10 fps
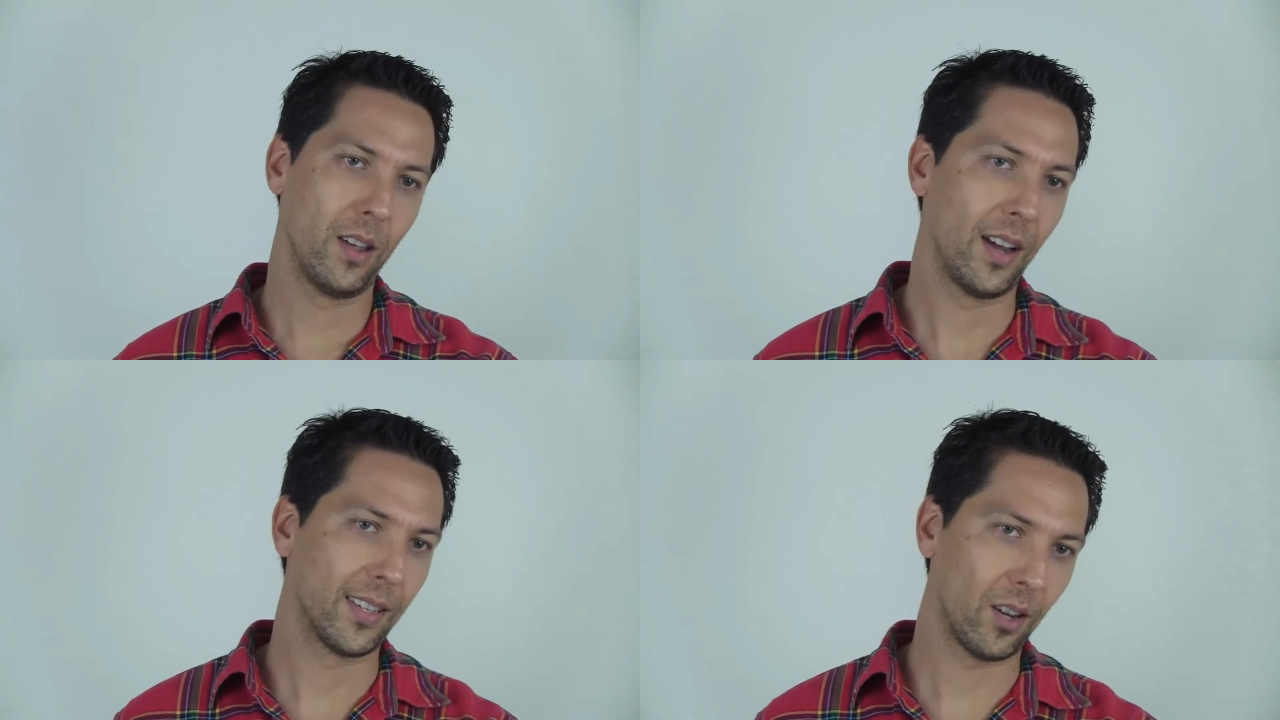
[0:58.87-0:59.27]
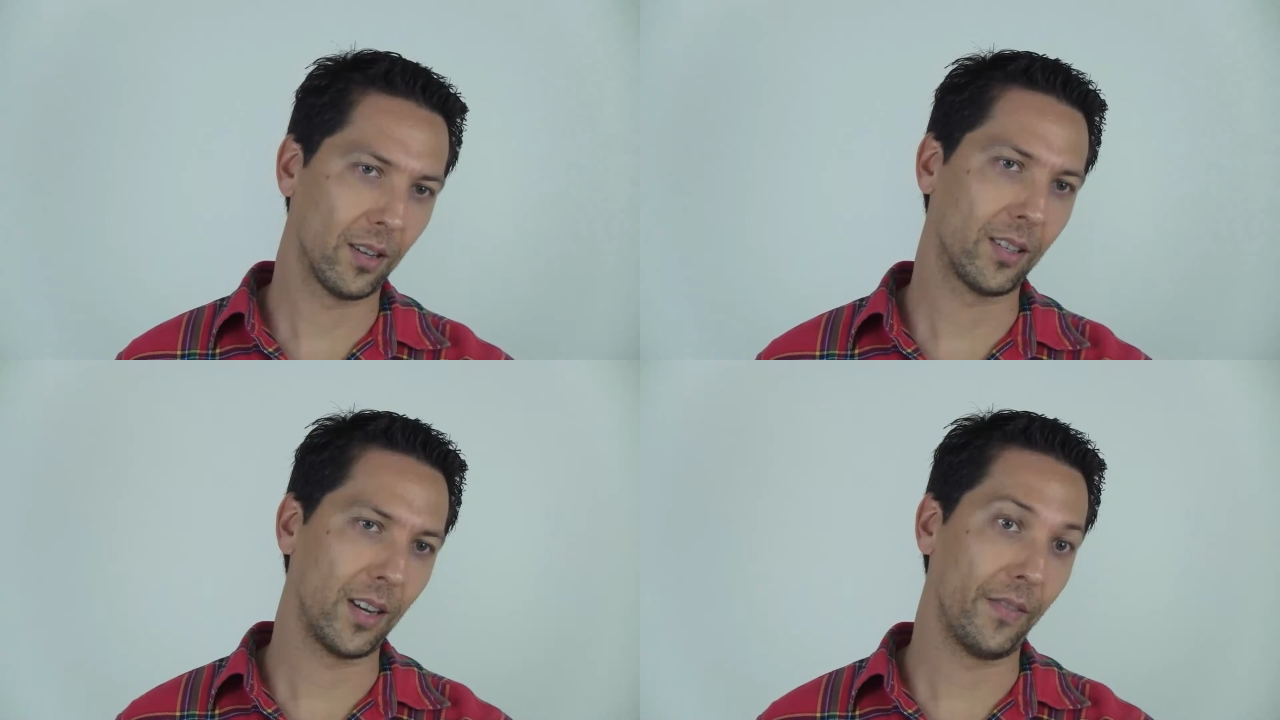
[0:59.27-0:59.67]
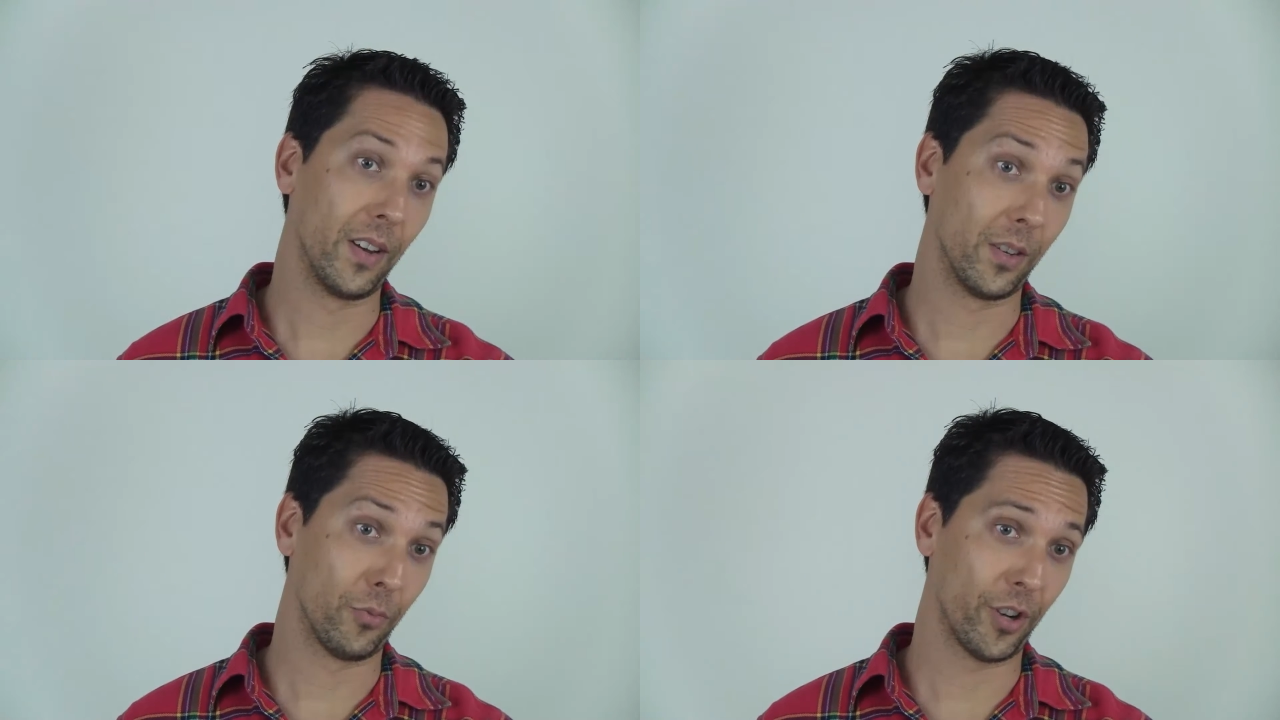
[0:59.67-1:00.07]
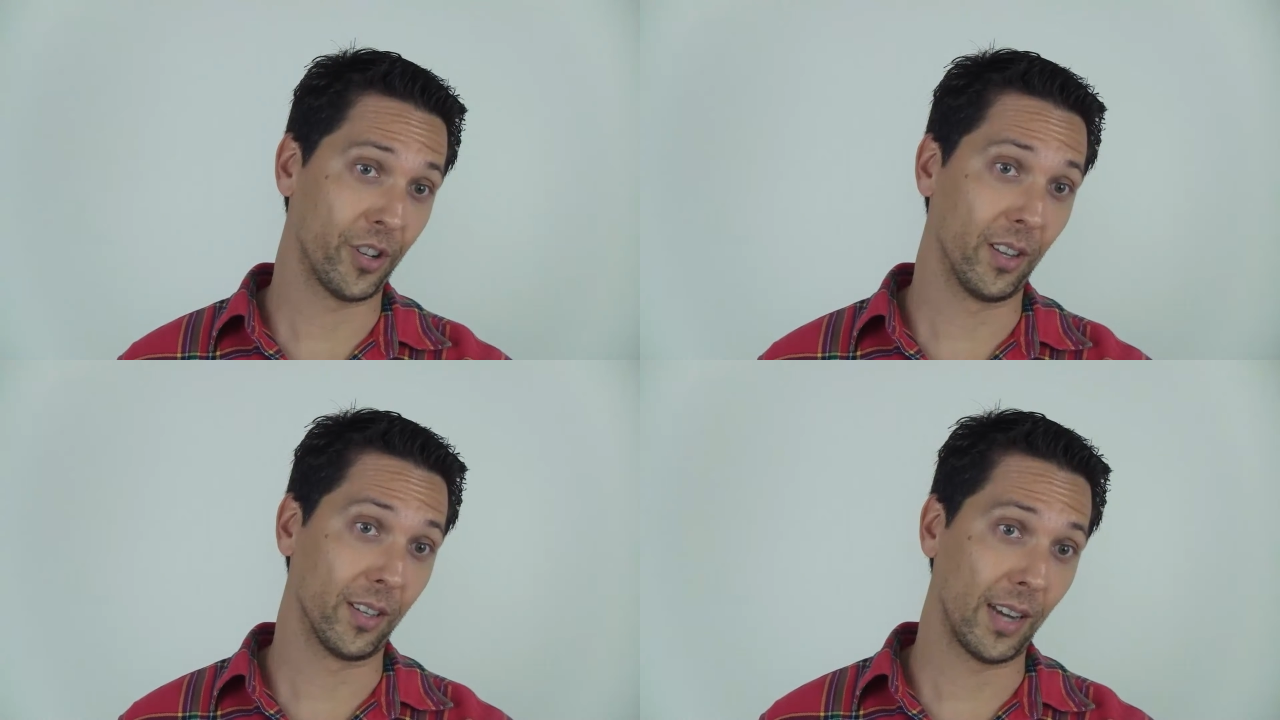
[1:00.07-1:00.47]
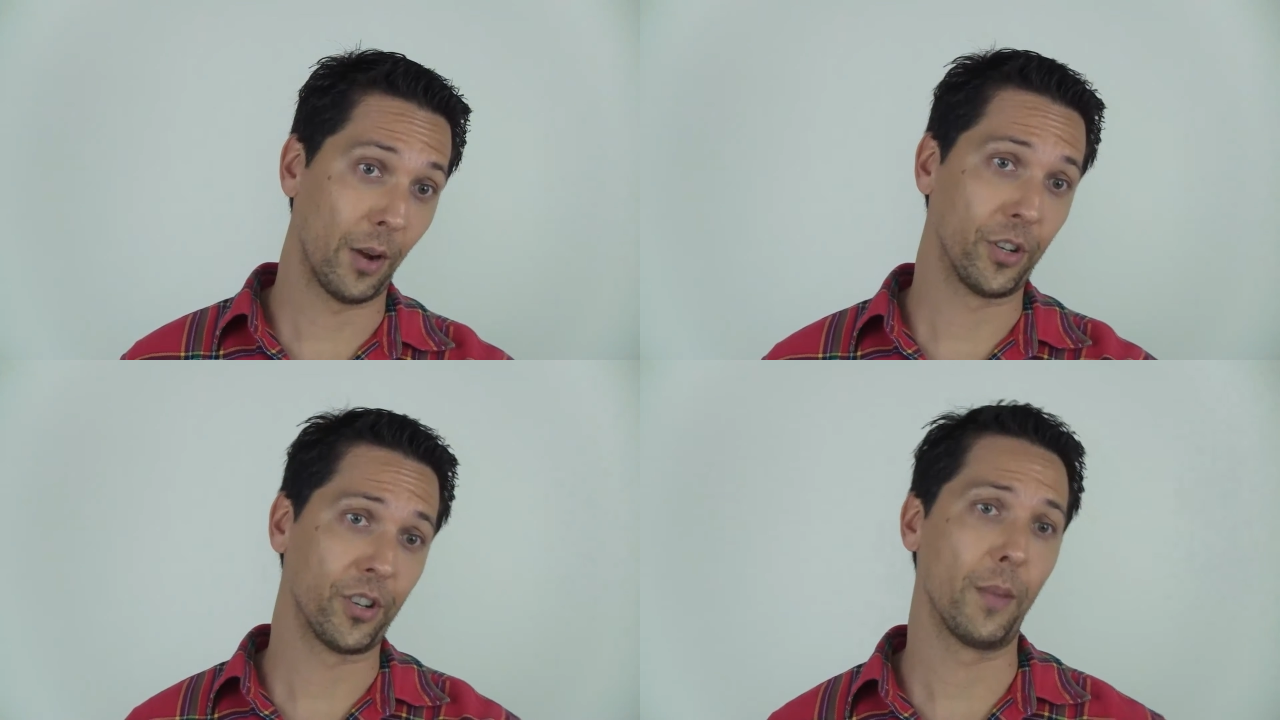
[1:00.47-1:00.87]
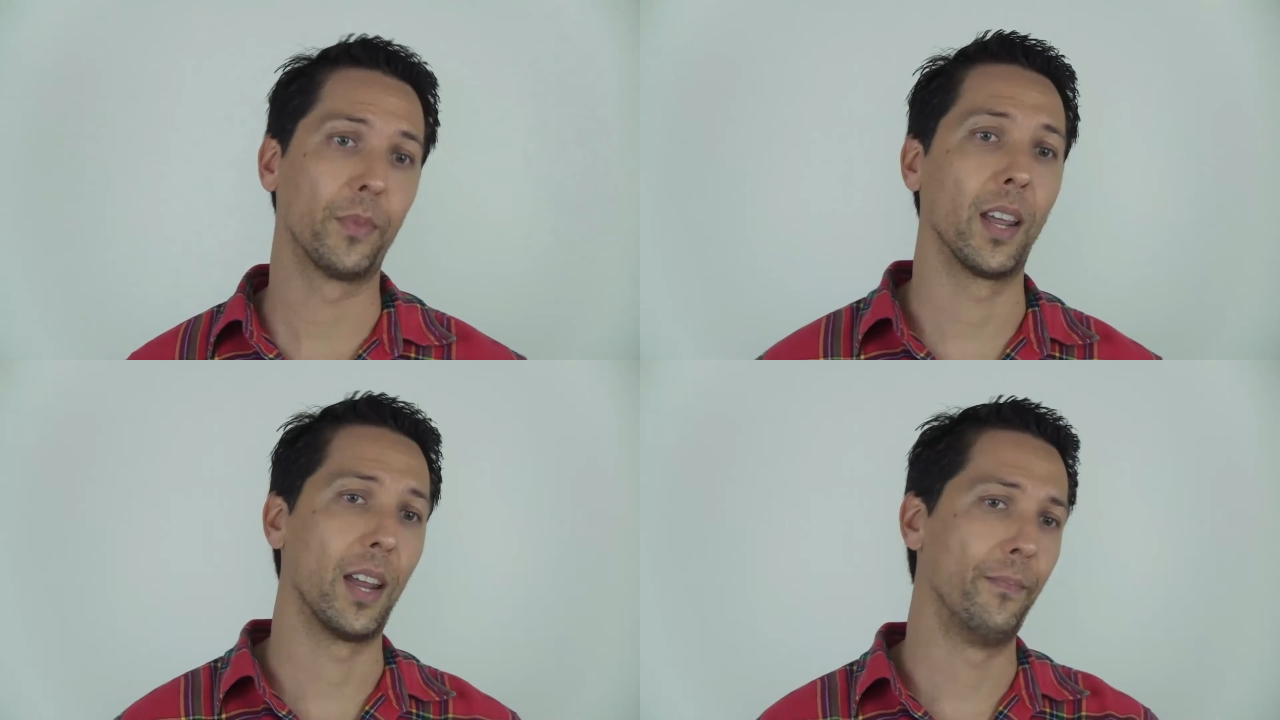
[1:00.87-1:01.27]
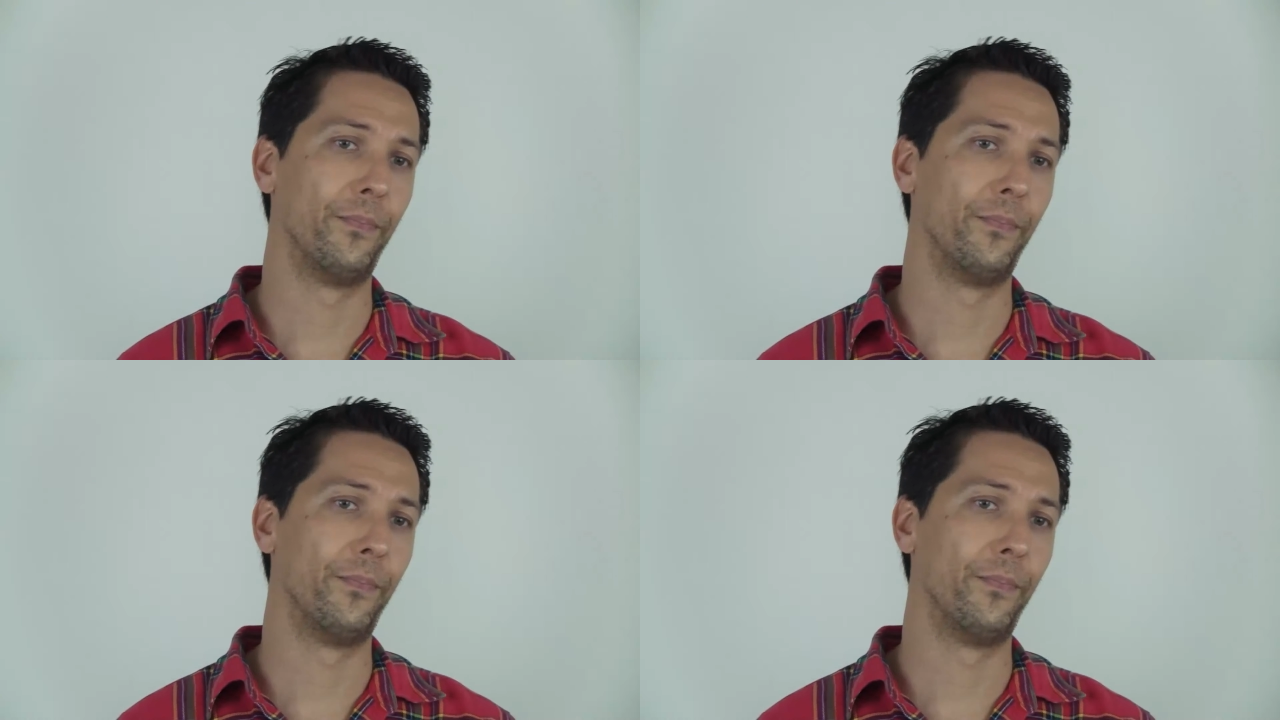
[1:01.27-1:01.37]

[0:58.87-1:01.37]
I saw Steve and he's rushing in the sandwich shop today.